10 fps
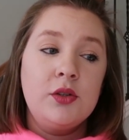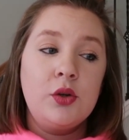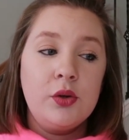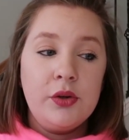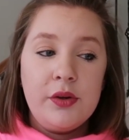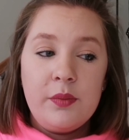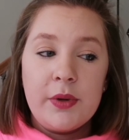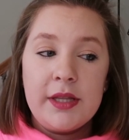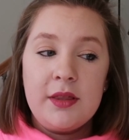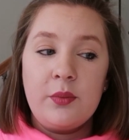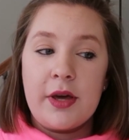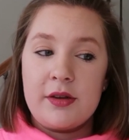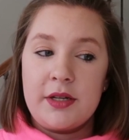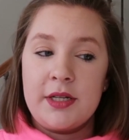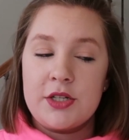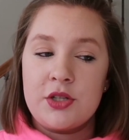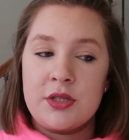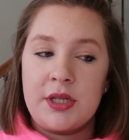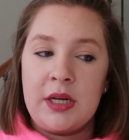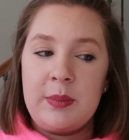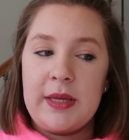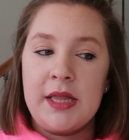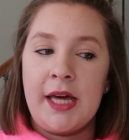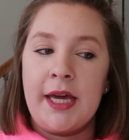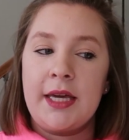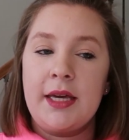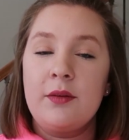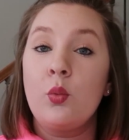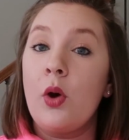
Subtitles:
Google what the weather conditions are going to be like.